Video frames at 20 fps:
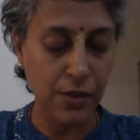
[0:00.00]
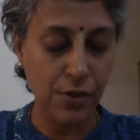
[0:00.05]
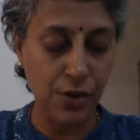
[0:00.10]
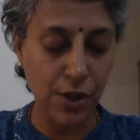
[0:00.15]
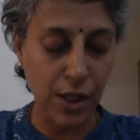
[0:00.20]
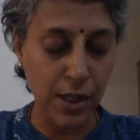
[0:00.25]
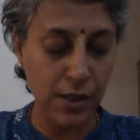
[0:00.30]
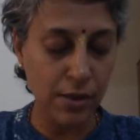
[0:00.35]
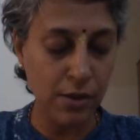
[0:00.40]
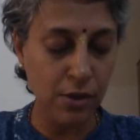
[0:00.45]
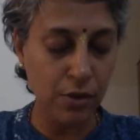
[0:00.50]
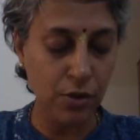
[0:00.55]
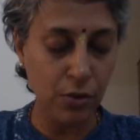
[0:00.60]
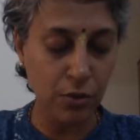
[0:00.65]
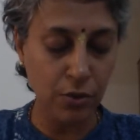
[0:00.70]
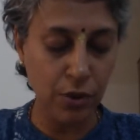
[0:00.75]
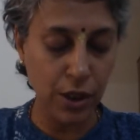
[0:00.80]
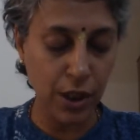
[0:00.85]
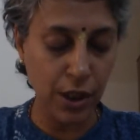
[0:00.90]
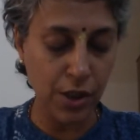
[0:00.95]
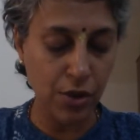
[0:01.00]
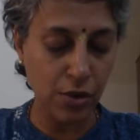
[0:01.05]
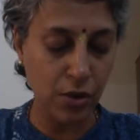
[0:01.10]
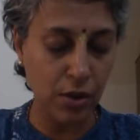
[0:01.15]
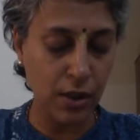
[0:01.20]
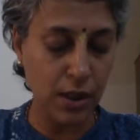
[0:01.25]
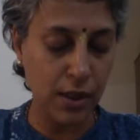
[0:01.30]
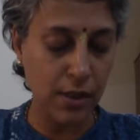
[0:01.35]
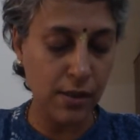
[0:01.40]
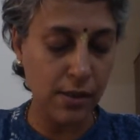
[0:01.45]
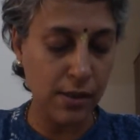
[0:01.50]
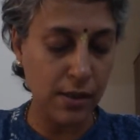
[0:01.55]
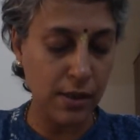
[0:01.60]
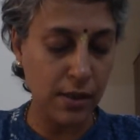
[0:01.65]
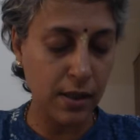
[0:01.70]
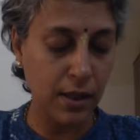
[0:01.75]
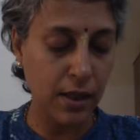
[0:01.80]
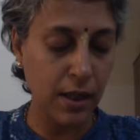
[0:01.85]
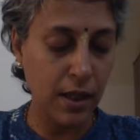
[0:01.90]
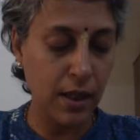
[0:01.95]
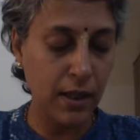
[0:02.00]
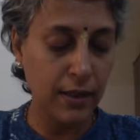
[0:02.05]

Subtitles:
just to teach all concerned